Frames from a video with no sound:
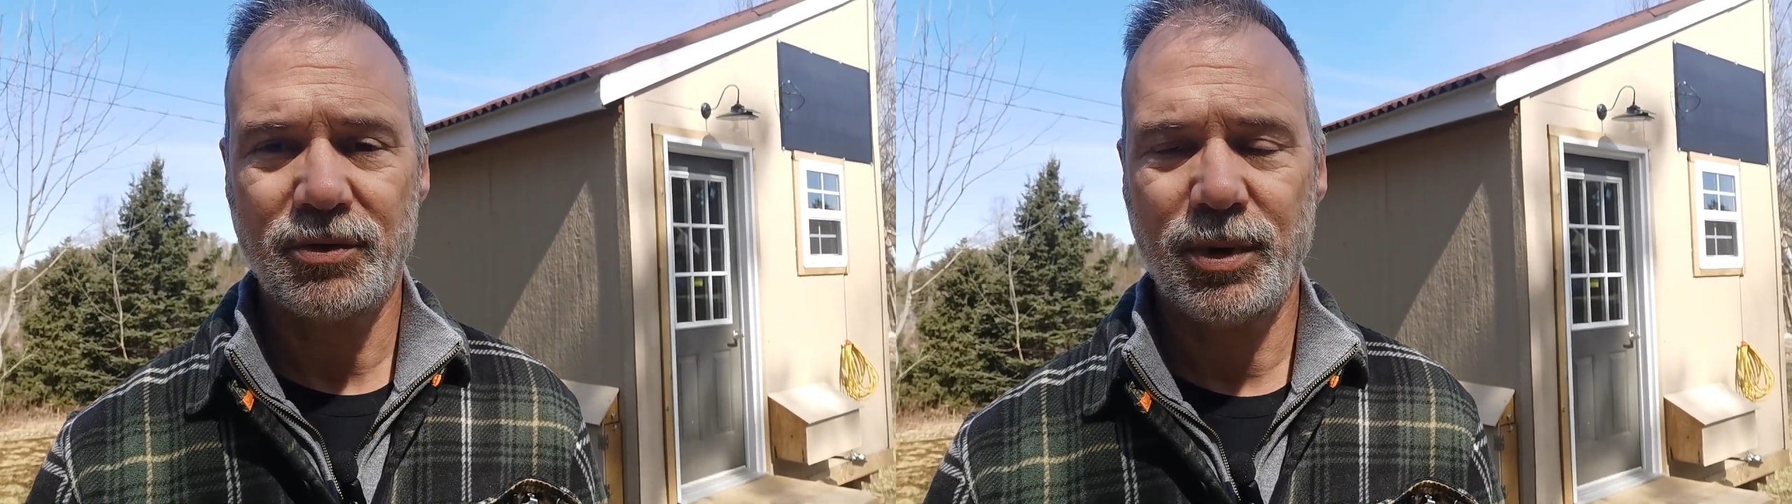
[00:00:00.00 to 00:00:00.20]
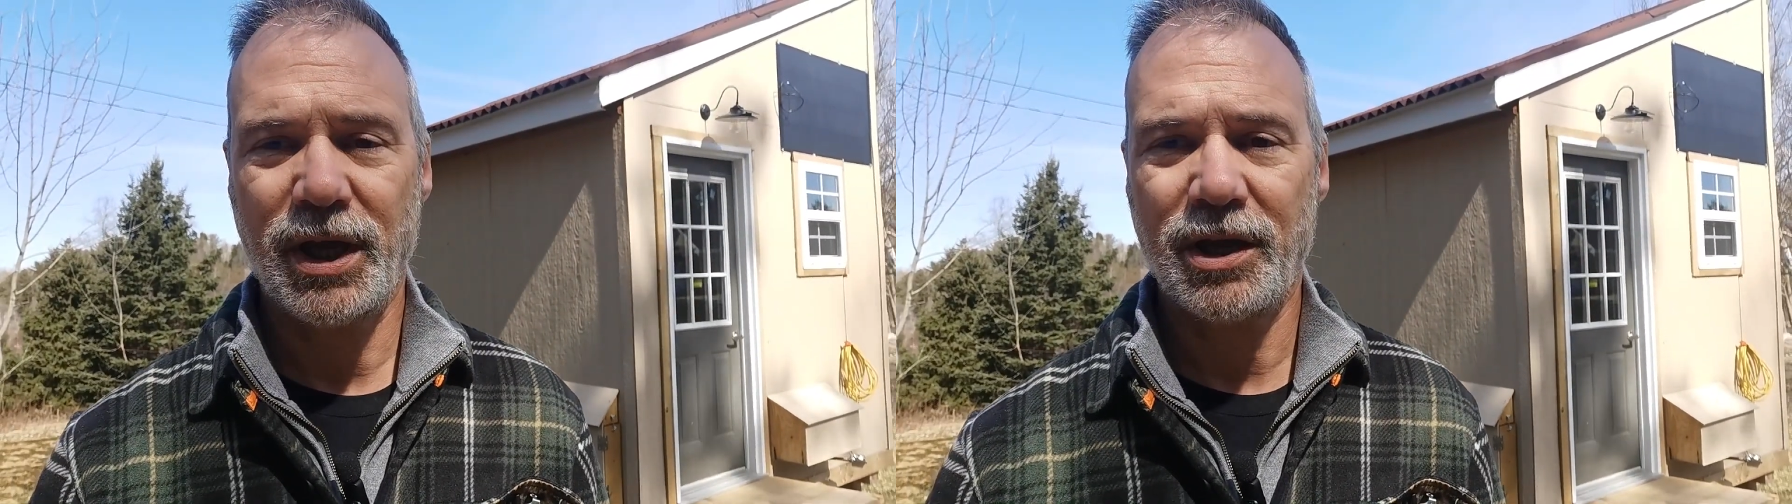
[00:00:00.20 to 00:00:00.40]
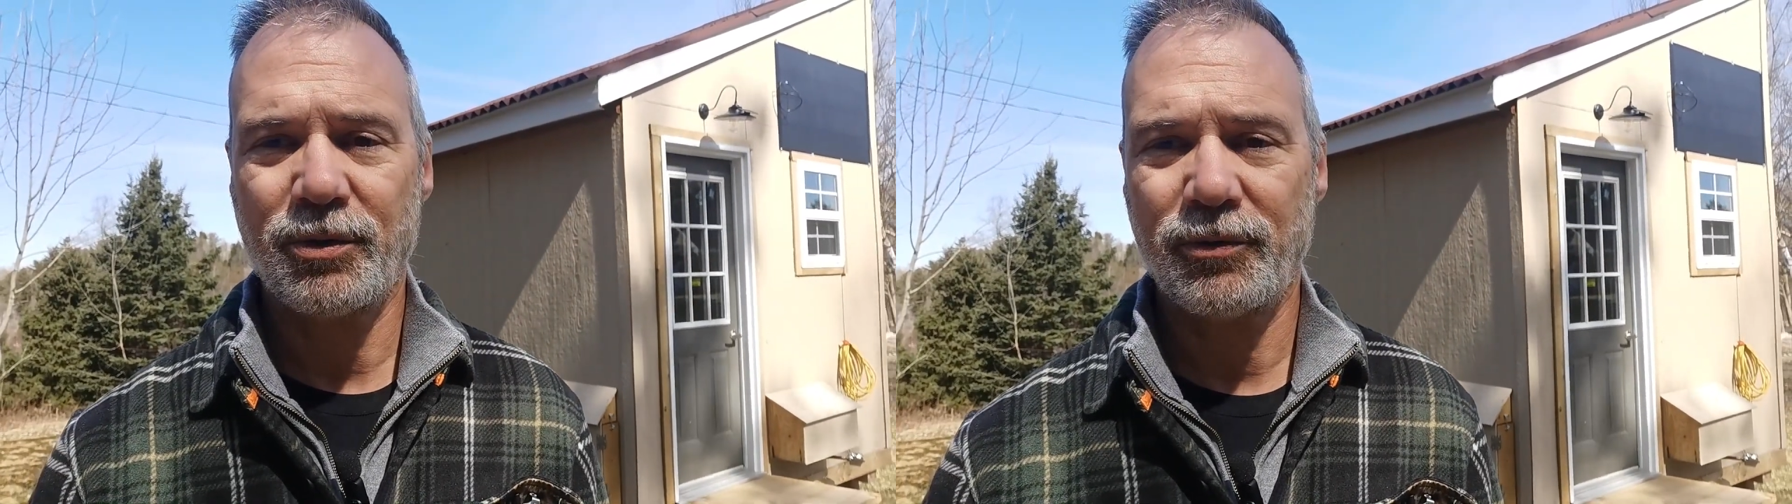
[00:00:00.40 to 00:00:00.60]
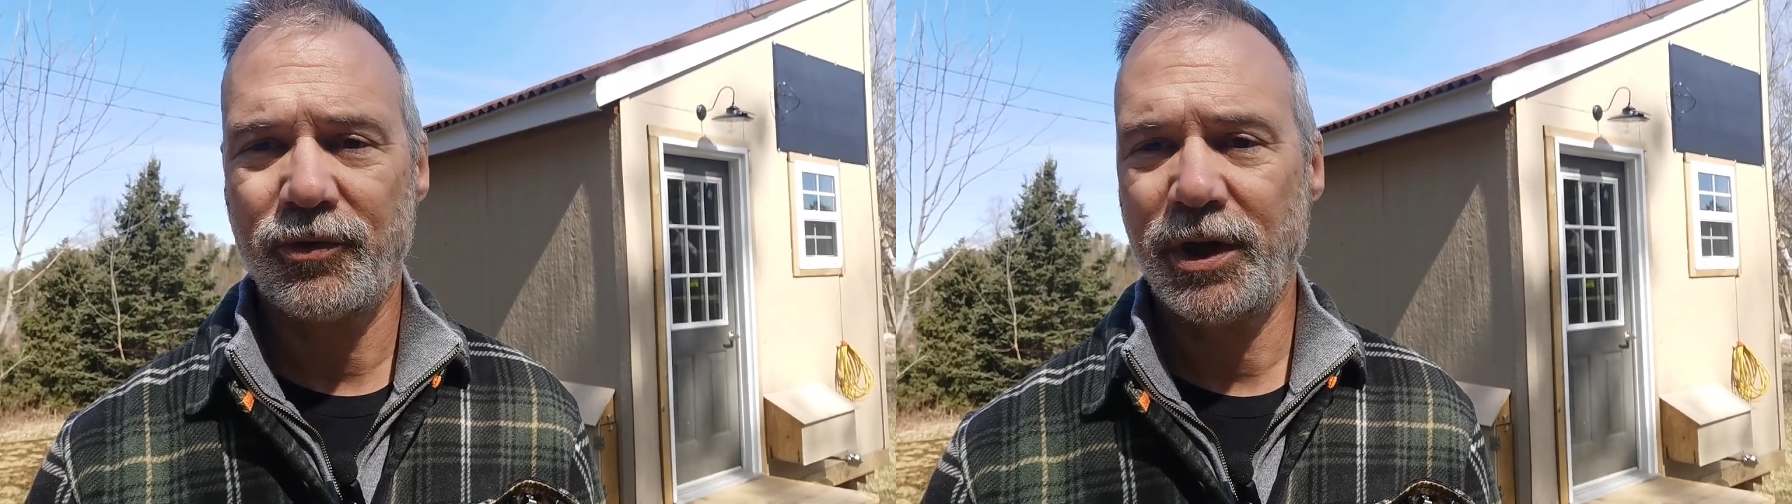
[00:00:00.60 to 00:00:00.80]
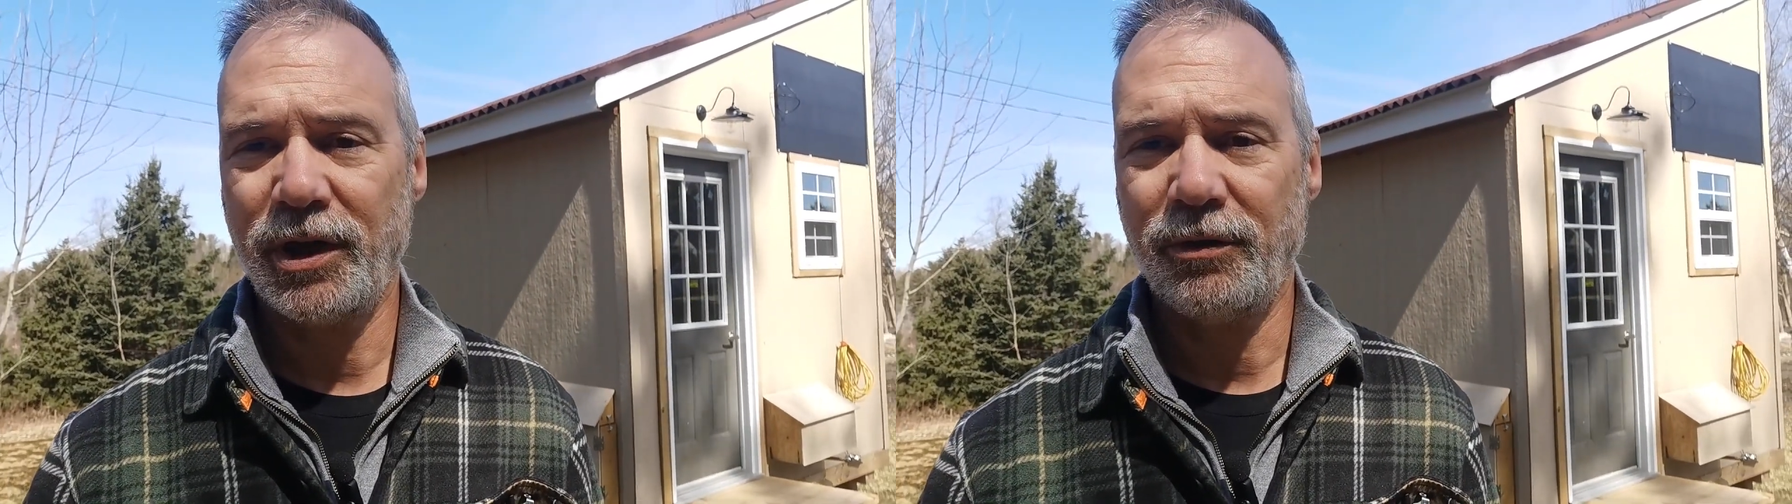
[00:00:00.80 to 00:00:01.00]
should be adequate
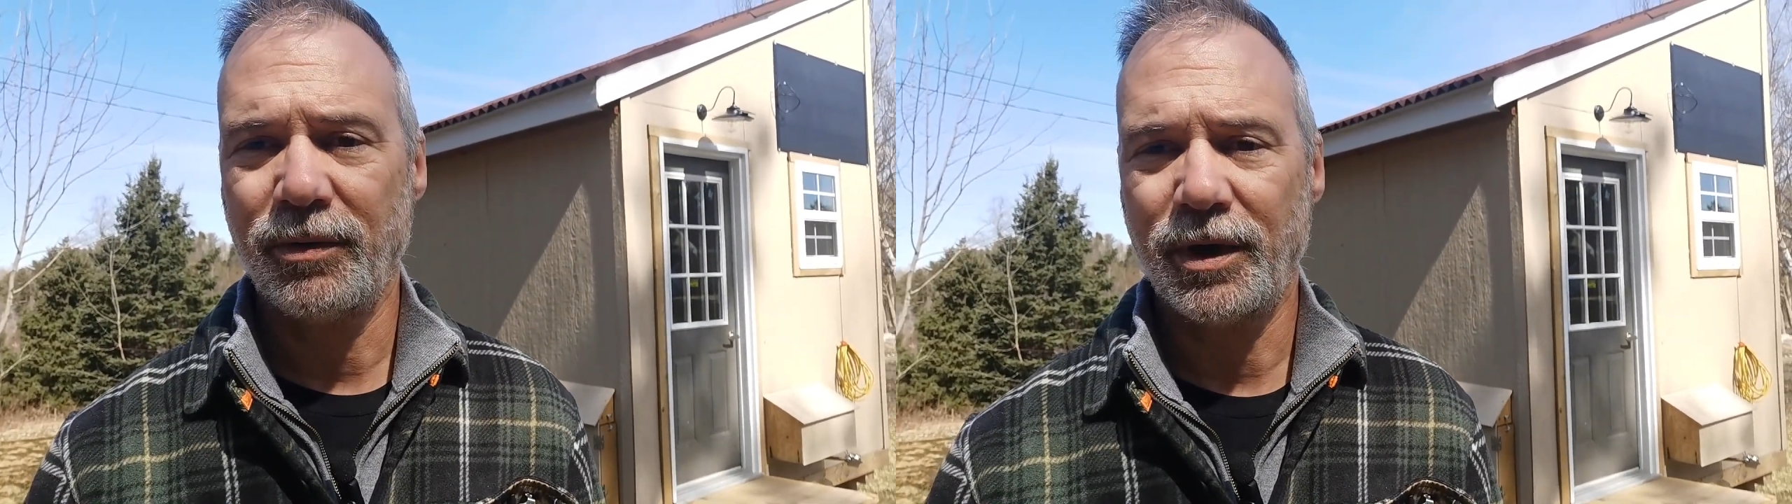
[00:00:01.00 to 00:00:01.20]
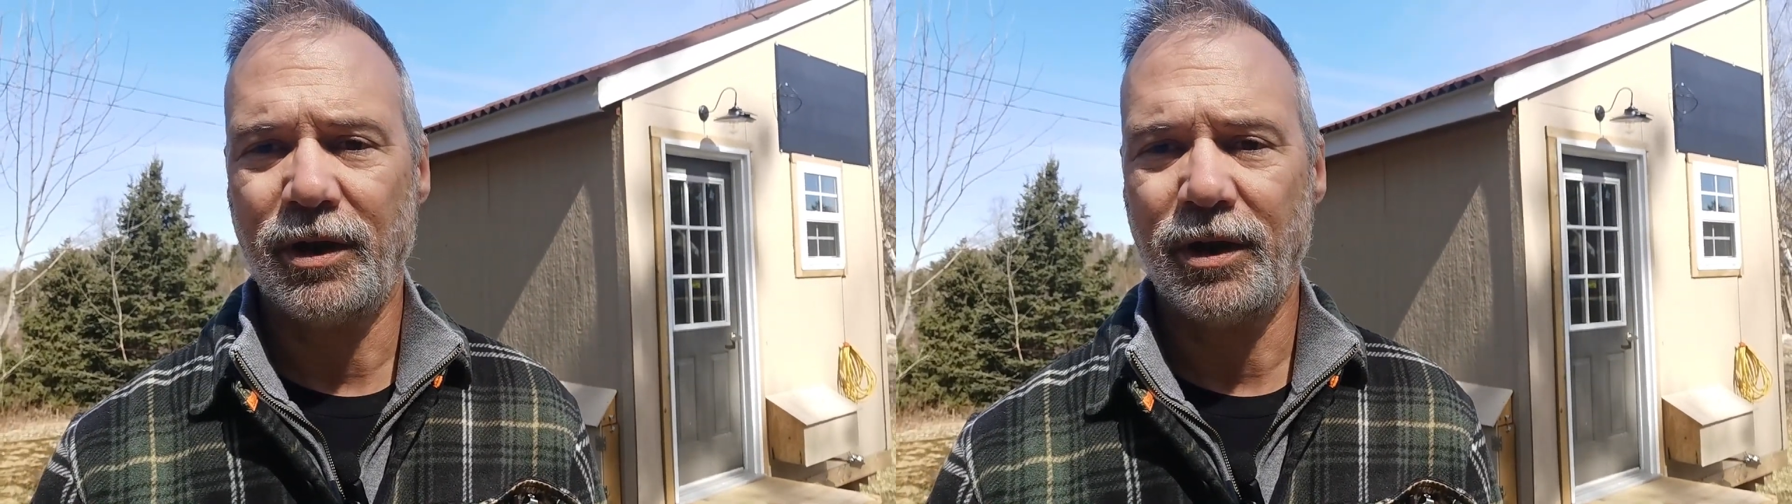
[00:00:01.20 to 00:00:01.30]
for now.